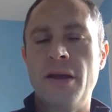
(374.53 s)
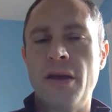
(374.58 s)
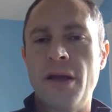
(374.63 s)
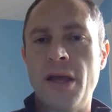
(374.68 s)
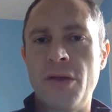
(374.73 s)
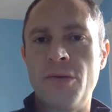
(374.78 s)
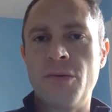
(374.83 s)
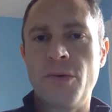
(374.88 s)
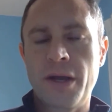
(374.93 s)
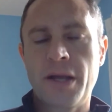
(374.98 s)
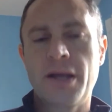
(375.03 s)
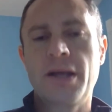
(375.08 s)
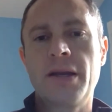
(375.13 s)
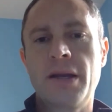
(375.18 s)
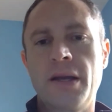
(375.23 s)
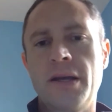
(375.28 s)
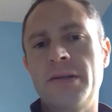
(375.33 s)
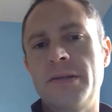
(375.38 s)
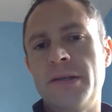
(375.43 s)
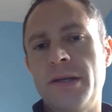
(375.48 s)
and
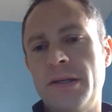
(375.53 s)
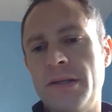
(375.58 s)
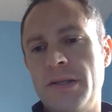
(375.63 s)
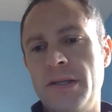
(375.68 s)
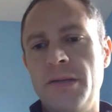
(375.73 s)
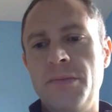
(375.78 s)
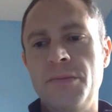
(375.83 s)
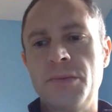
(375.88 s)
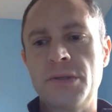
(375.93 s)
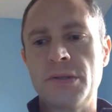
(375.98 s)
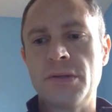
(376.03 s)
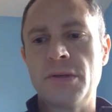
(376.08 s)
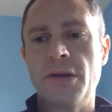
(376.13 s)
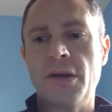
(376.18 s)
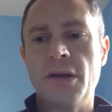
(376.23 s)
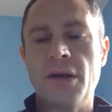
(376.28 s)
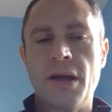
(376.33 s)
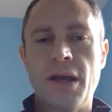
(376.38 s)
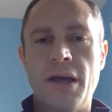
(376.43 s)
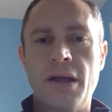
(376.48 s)
recognize that teams
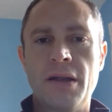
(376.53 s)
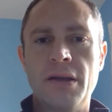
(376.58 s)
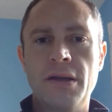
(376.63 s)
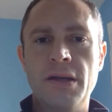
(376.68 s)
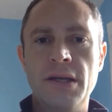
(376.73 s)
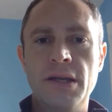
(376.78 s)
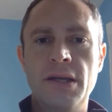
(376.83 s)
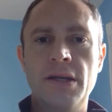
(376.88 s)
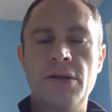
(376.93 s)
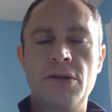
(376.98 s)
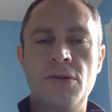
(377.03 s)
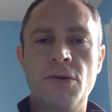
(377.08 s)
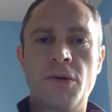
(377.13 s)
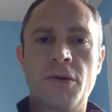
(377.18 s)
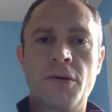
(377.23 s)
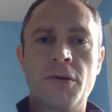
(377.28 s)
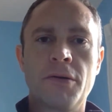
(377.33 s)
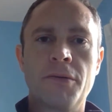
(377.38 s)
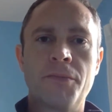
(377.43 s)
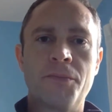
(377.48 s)
need
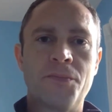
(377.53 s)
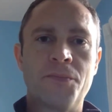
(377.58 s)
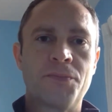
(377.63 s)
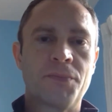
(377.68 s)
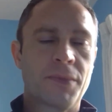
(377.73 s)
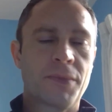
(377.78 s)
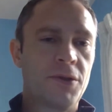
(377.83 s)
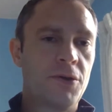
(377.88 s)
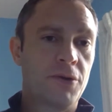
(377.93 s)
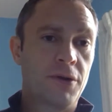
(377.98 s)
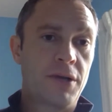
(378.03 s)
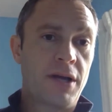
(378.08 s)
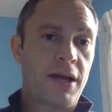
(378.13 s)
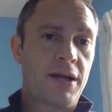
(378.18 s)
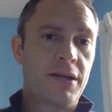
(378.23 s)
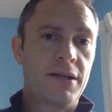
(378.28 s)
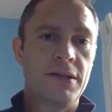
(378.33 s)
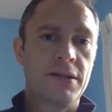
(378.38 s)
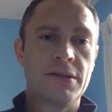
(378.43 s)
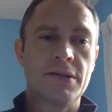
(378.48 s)
your
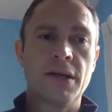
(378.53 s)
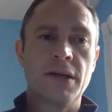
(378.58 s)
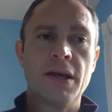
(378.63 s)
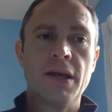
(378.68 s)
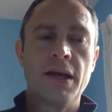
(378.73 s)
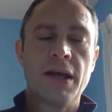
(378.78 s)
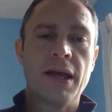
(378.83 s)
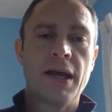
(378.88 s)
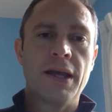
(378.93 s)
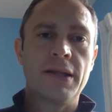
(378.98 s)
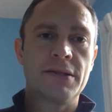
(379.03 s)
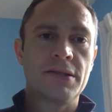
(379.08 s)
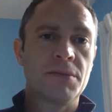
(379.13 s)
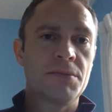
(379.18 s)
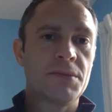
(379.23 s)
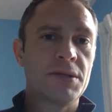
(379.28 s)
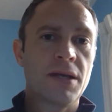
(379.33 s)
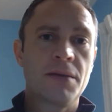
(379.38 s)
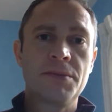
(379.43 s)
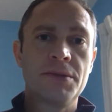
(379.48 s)
guidance, and
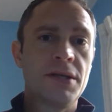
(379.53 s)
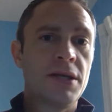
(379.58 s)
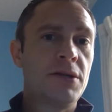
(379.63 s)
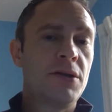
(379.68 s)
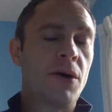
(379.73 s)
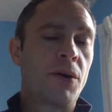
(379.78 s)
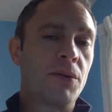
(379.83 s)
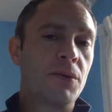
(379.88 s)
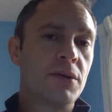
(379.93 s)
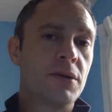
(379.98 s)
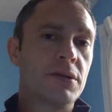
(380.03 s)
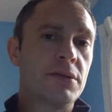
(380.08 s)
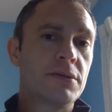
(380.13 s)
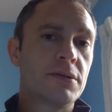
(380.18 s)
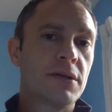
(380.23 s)
sometimes they don't.